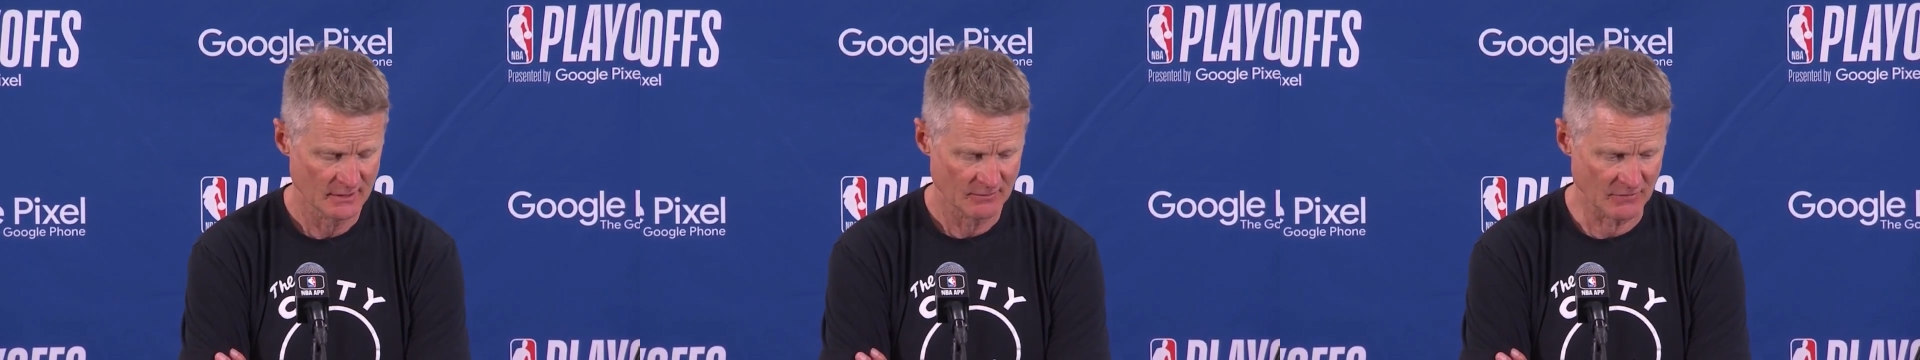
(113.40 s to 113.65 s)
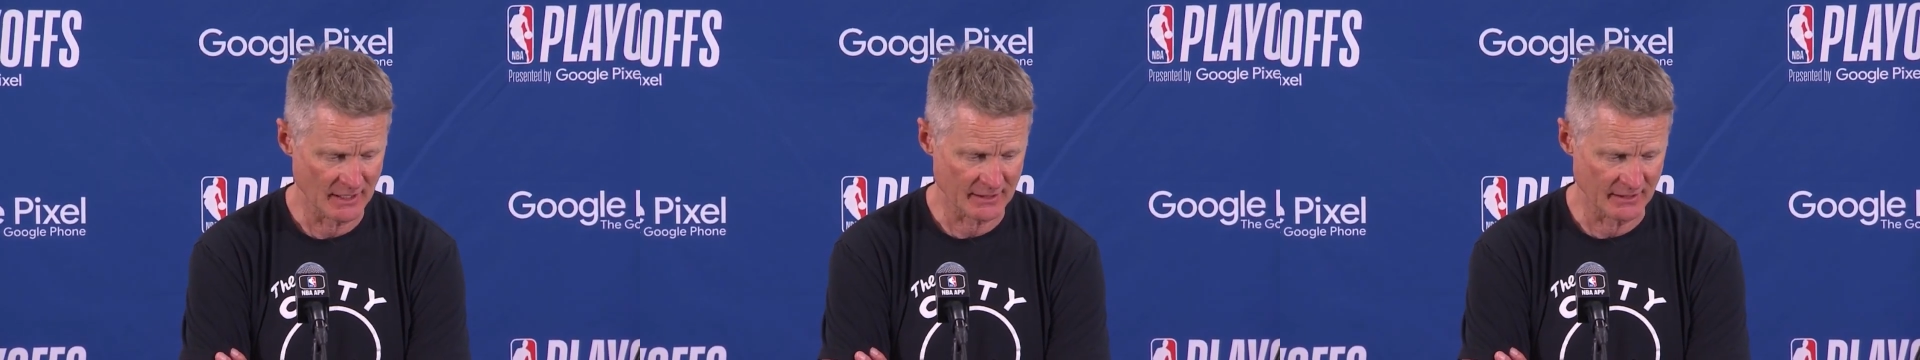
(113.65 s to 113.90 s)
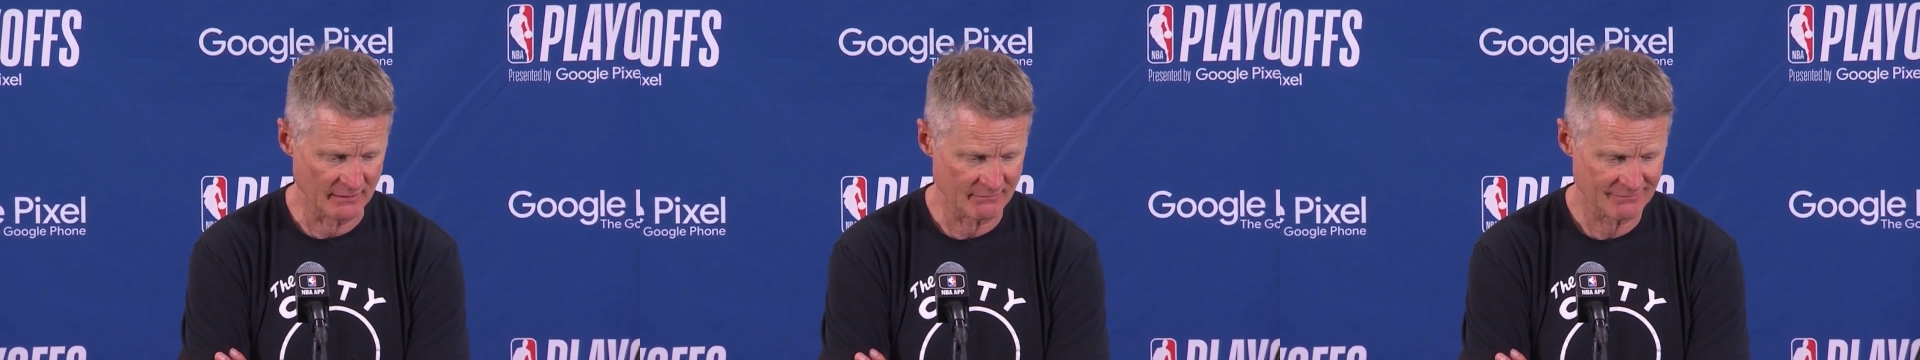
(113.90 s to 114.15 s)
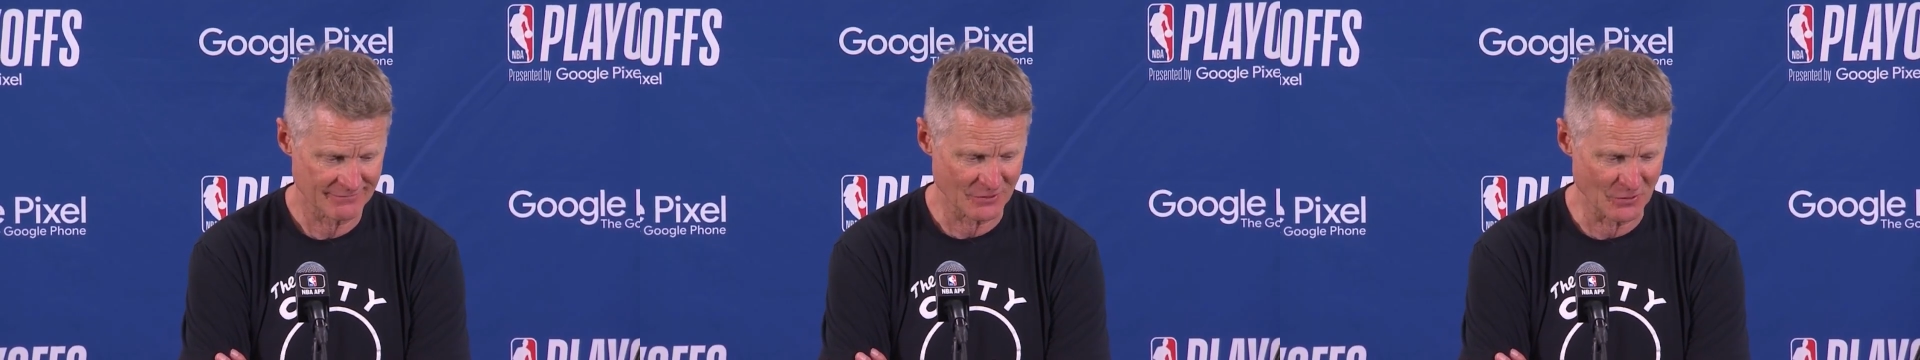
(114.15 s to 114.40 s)
not going
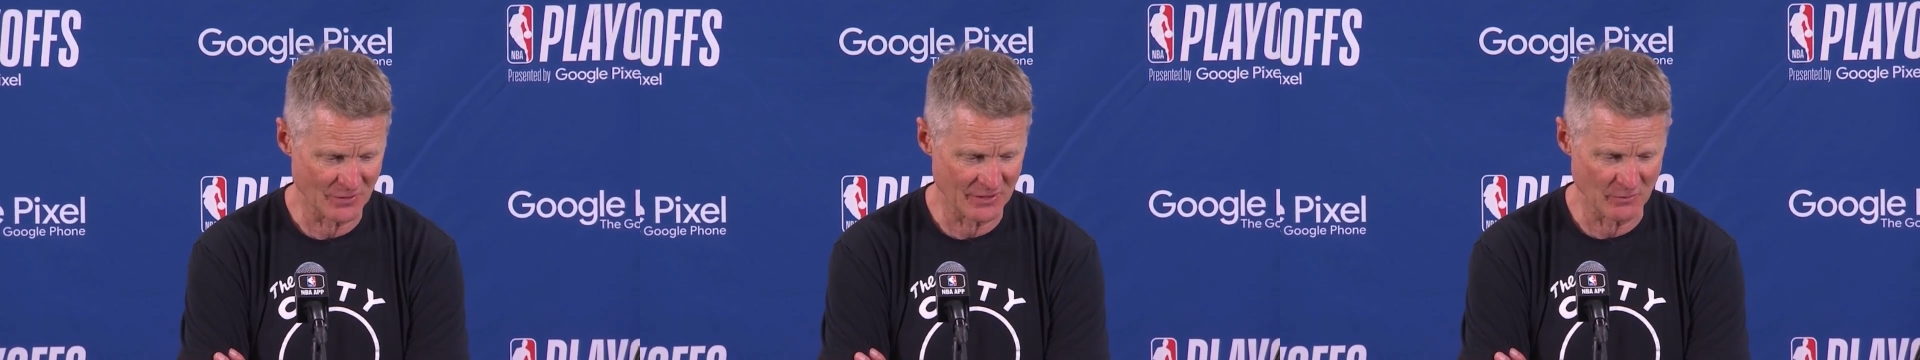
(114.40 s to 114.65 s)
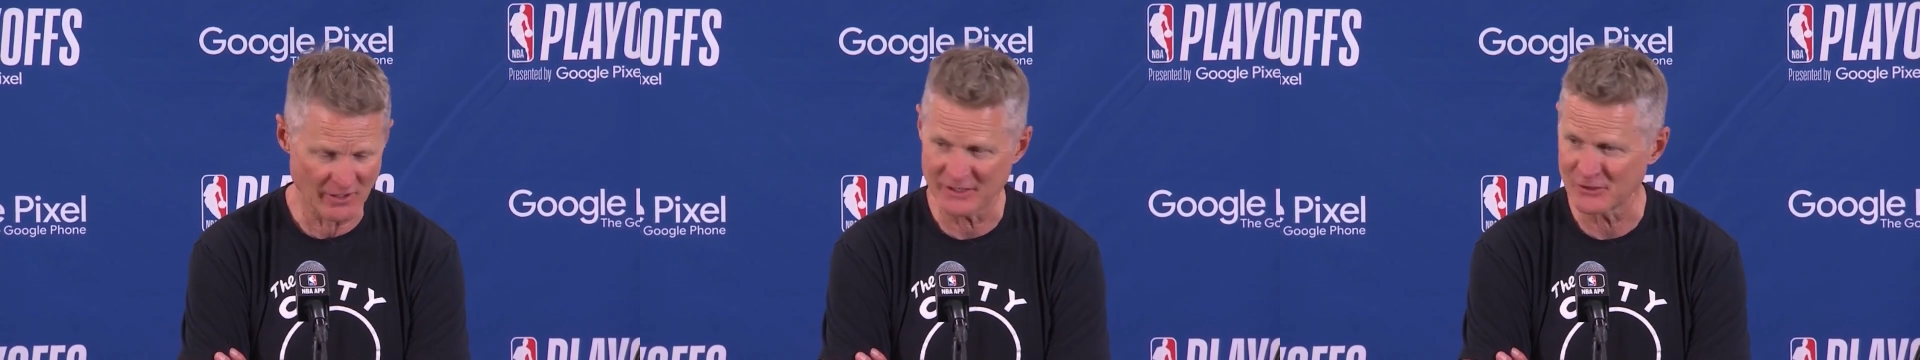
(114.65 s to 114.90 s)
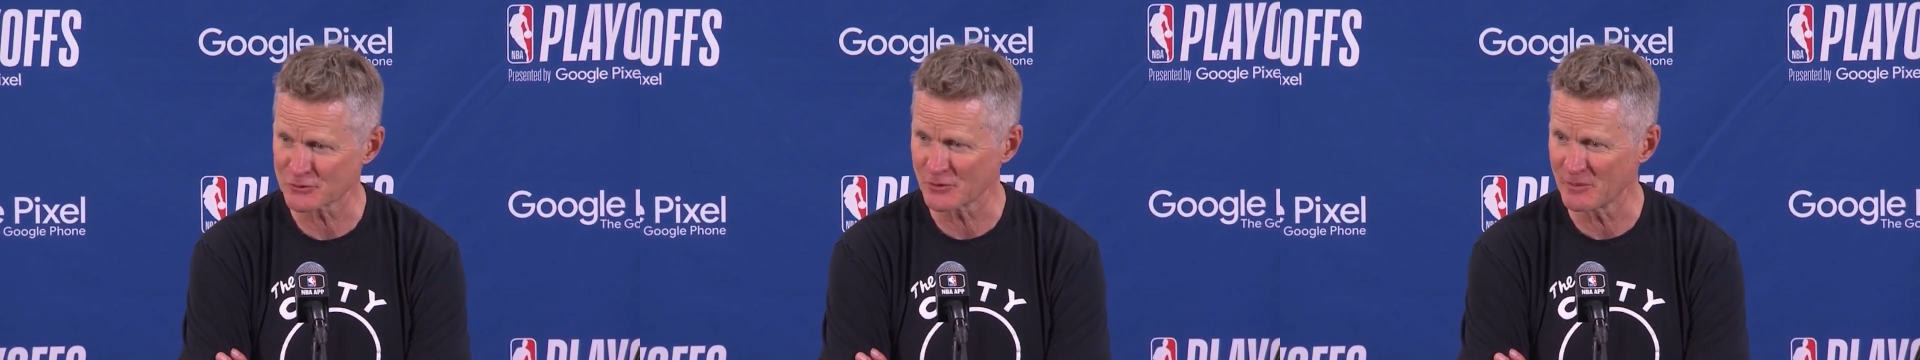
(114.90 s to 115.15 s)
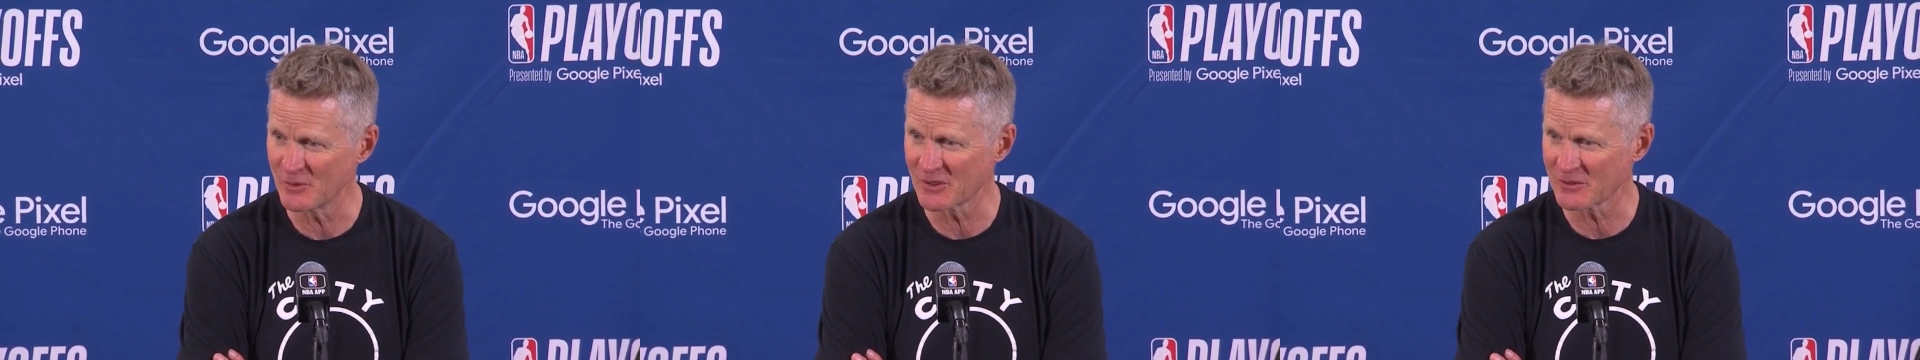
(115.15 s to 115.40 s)
to go into my
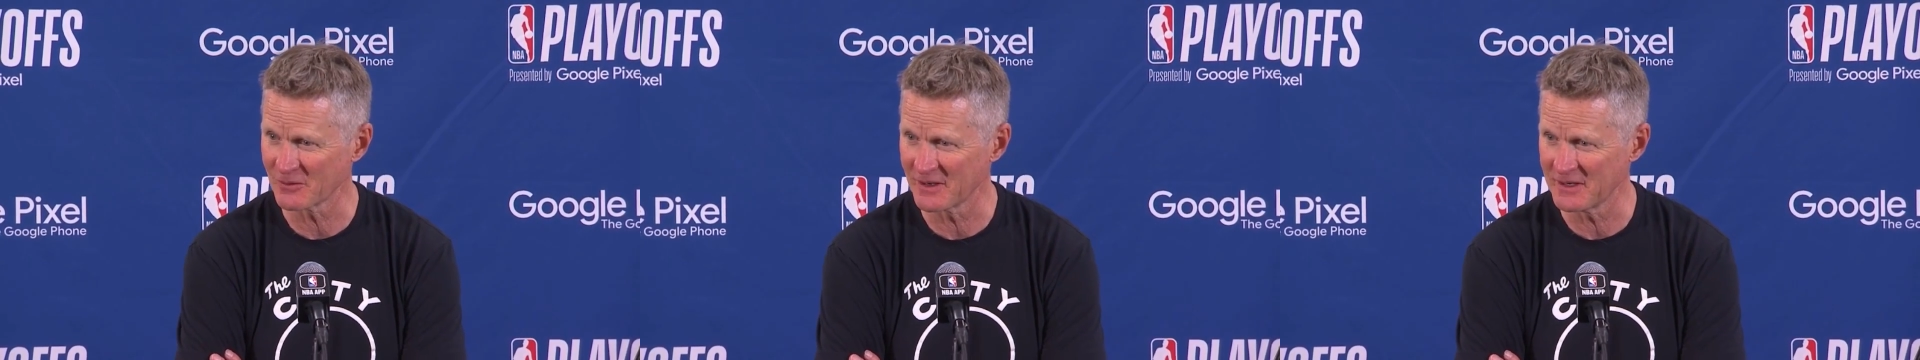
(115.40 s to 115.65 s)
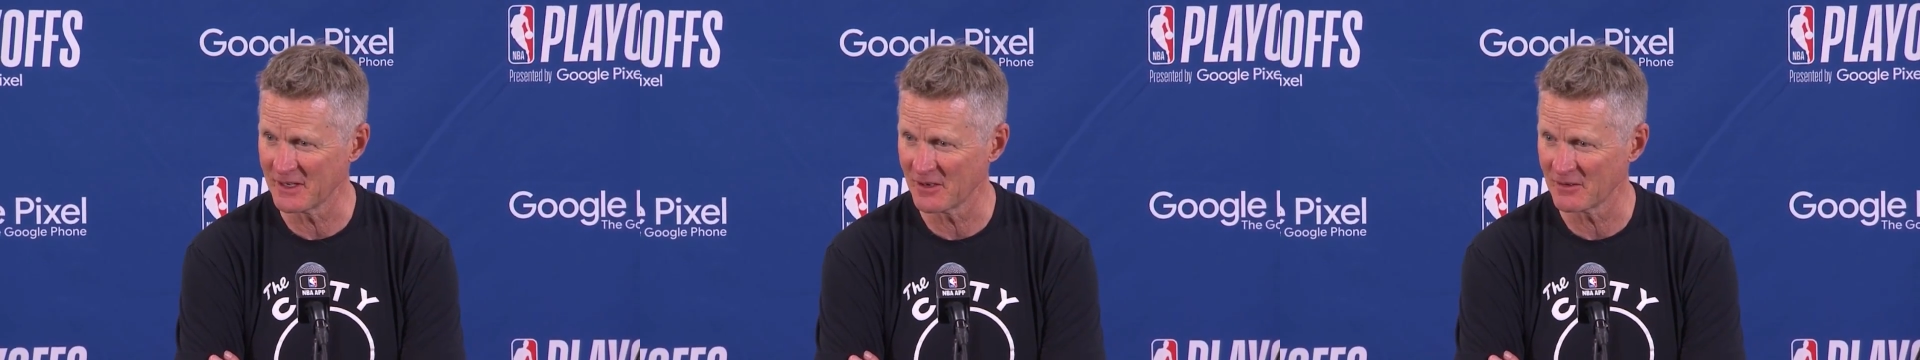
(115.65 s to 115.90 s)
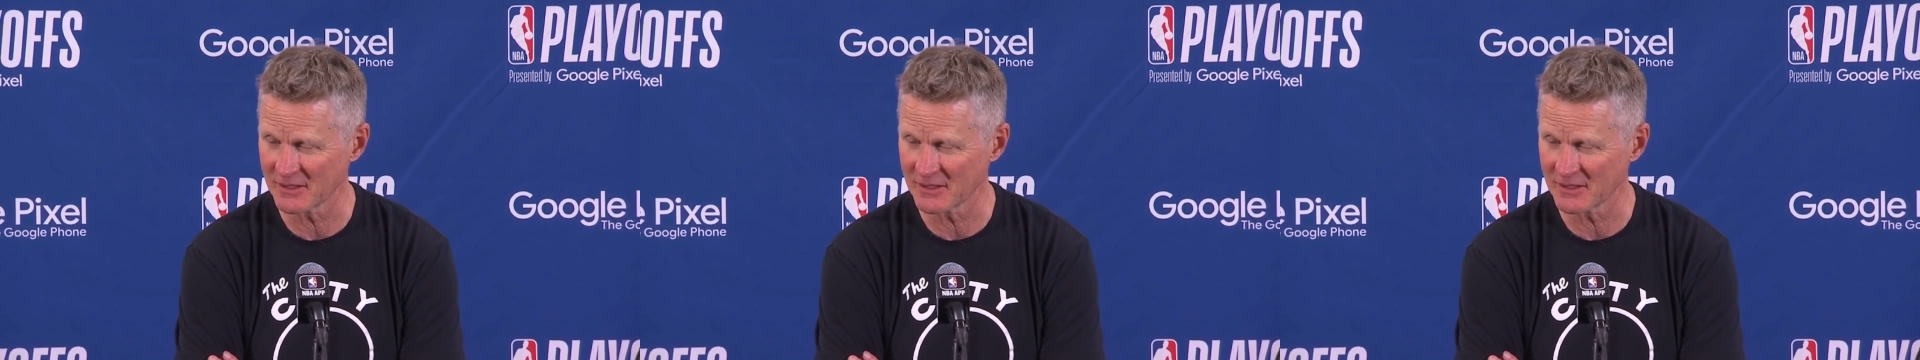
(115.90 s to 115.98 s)
history book right now.